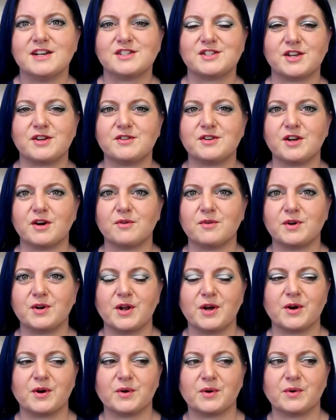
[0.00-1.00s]
So you don't
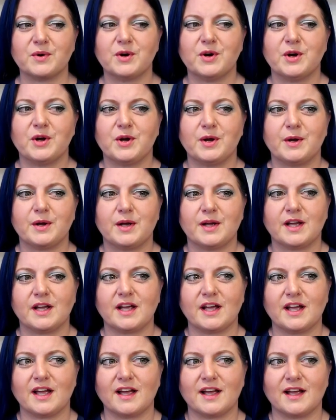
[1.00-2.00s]
know
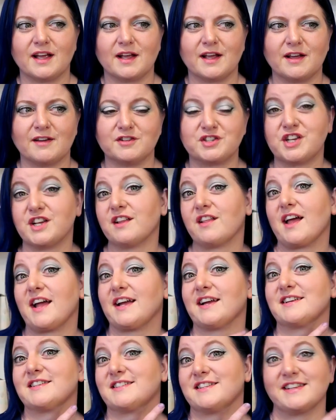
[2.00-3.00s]
if she
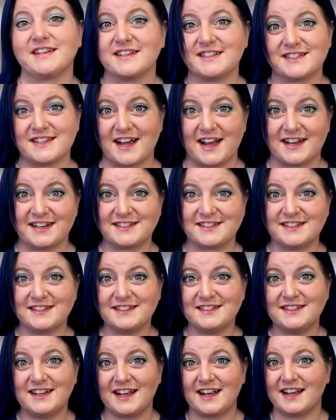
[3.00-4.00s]
likes the
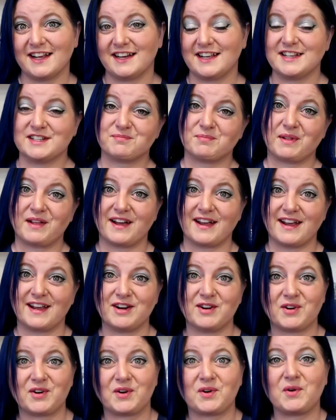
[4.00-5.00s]
assassin and he's
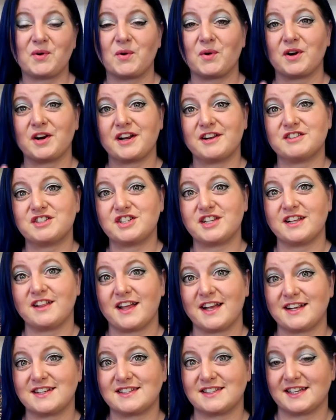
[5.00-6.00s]
playing her or if she
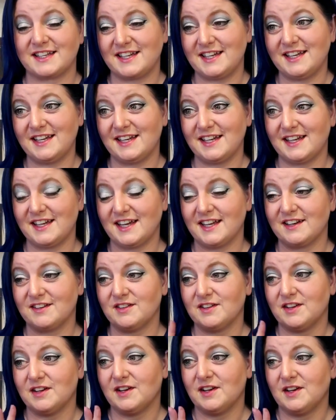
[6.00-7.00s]
likes the king and
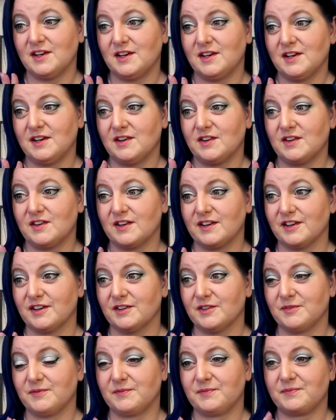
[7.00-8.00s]
well,